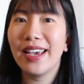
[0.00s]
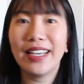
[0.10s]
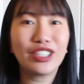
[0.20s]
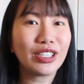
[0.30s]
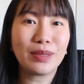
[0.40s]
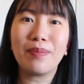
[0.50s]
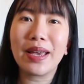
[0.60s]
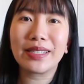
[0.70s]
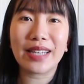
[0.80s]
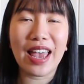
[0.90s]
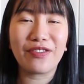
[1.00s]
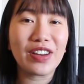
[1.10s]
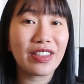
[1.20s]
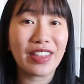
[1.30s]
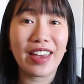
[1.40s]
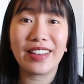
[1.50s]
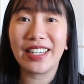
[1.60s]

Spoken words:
It just makes everything